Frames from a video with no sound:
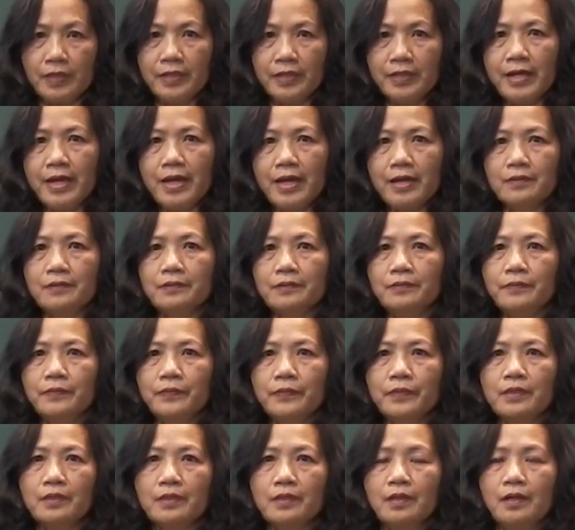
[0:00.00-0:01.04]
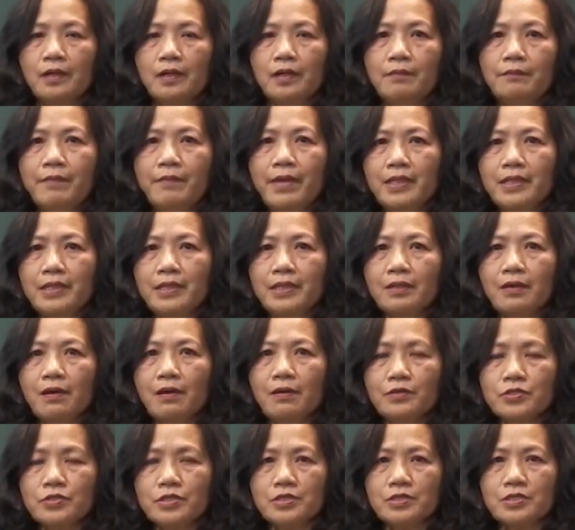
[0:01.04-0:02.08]
now, many
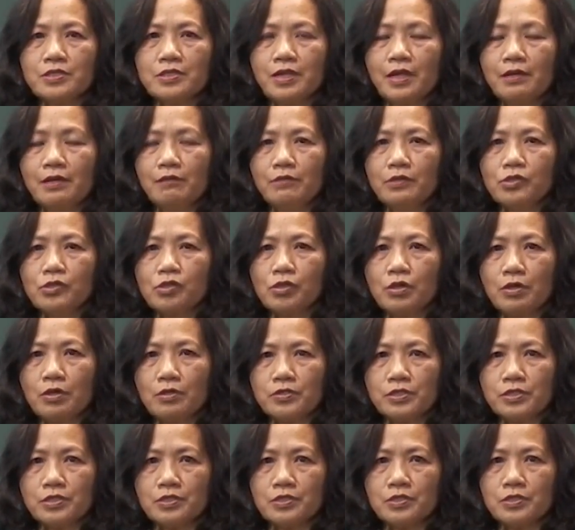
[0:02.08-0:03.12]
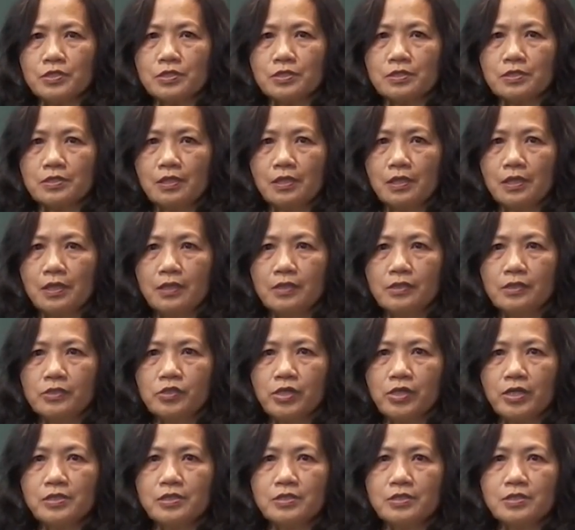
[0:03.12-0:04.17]
courses, language courses,
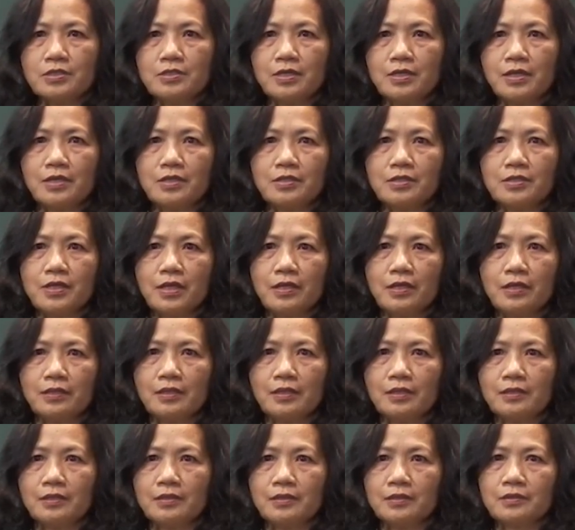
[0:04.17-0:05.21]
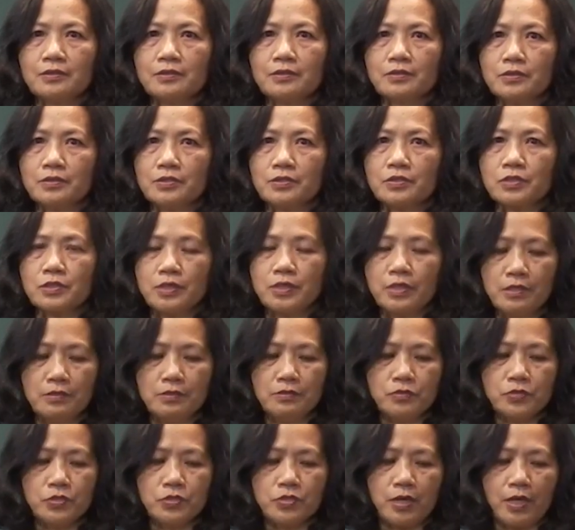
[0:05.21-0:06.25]
just take the
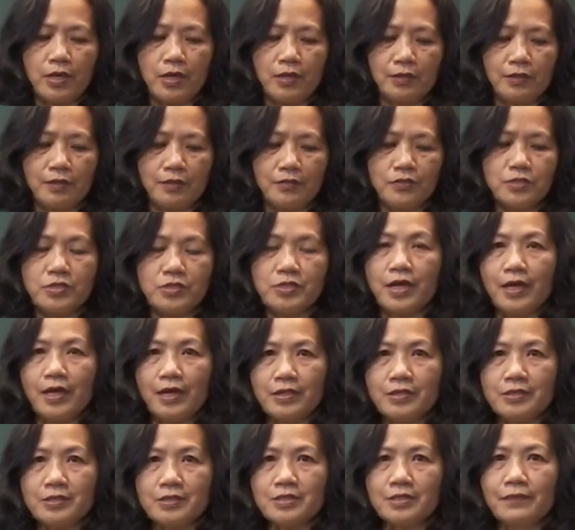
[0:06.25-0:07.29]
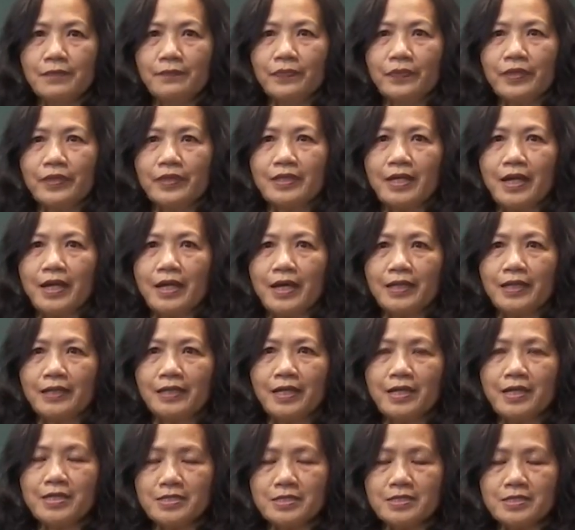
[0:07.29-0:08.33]
skills and content that are
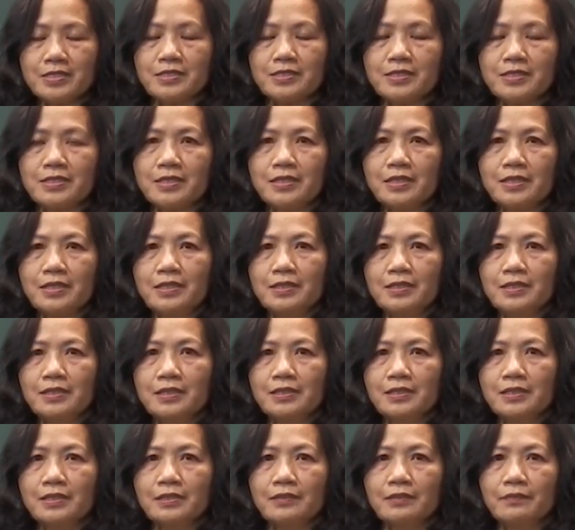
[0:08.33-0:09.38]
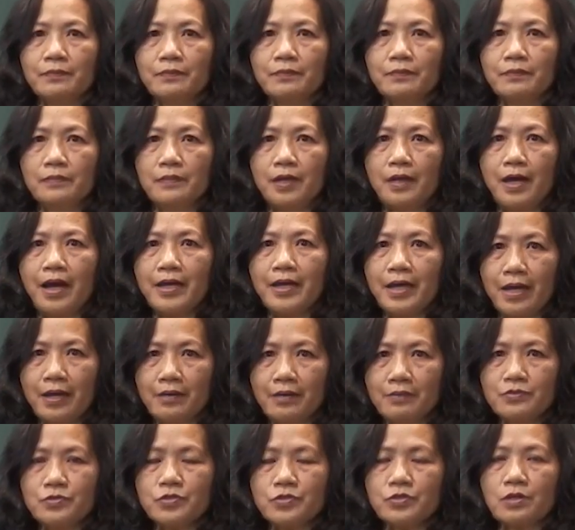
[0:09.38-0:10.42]
tested in the
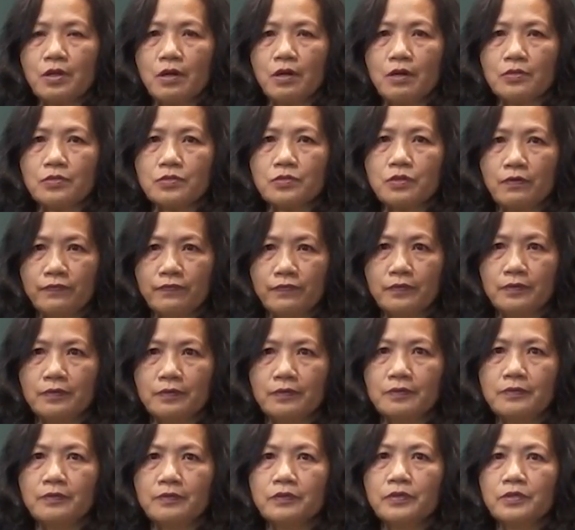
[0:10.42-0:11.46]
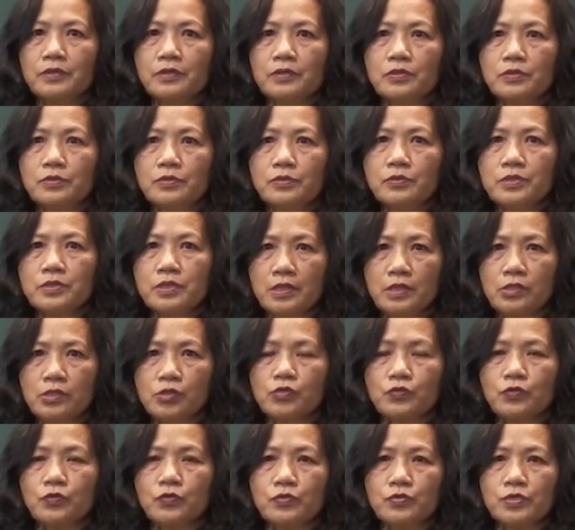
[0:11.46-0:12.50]
IELTS or TOEFL to
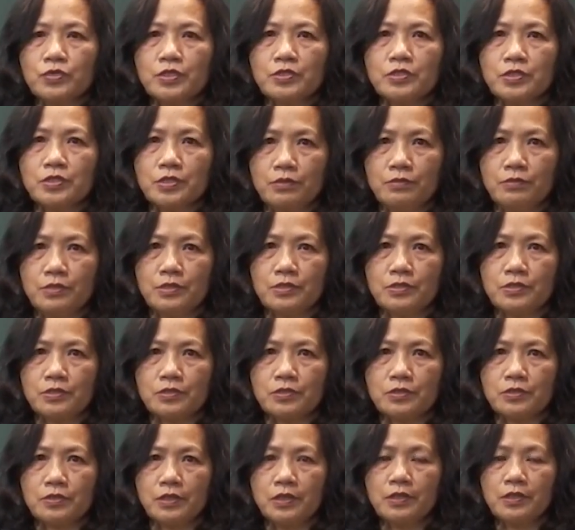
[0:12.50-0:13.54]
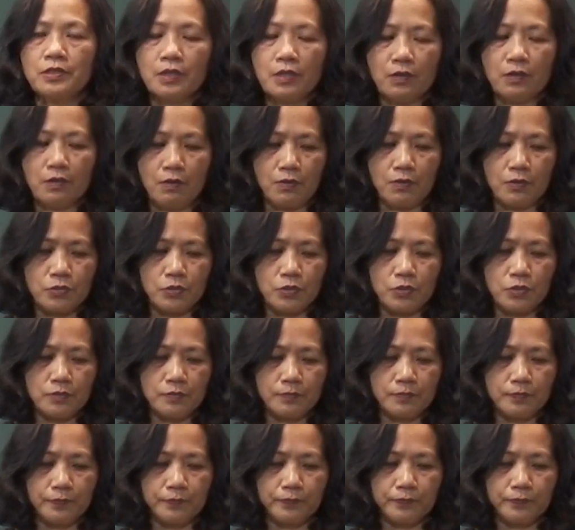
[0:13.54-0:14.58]
teach to the students in the course.